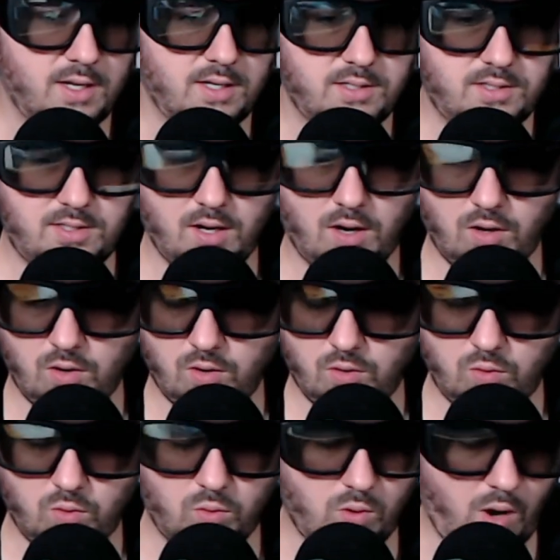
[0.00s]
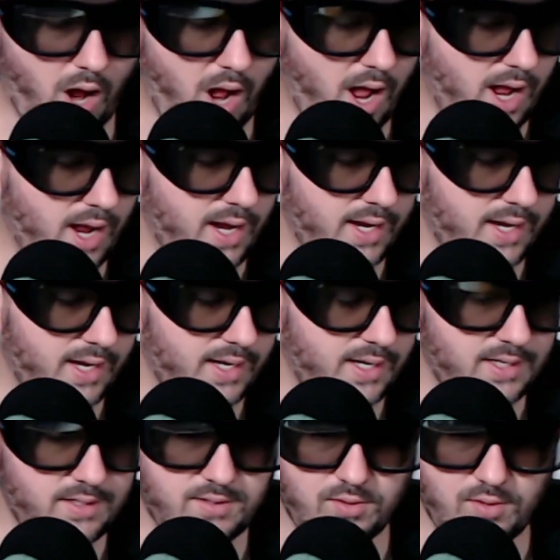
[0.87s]
So
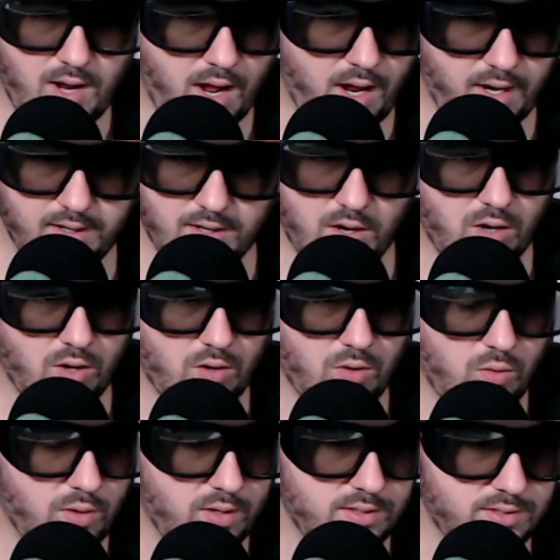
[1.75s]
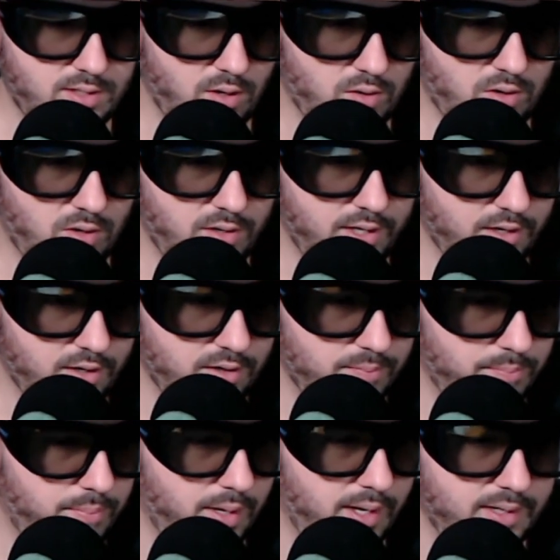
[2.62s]
I do not know what is going on
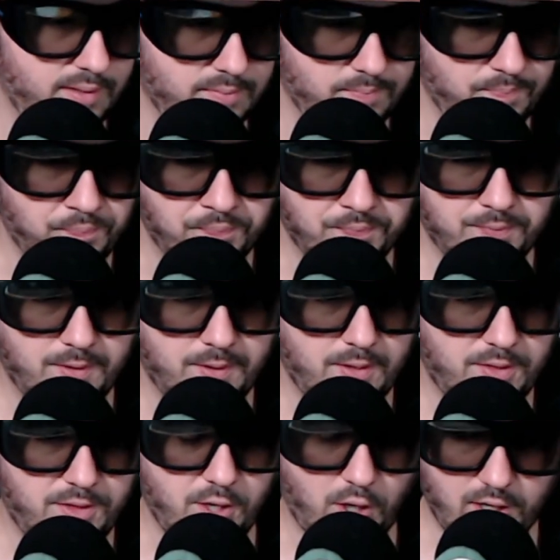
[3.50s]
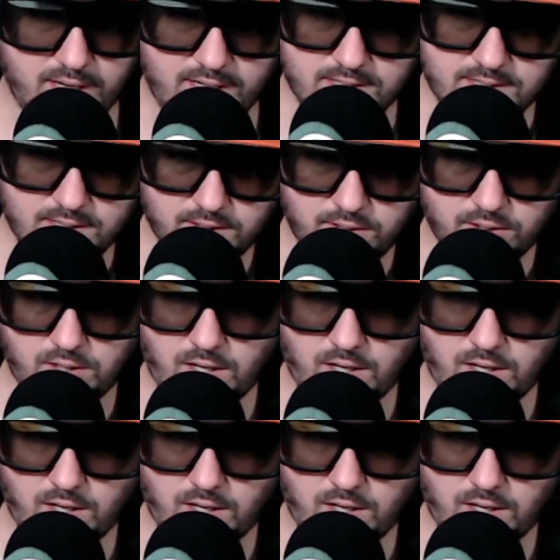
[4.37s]
here, but there is a little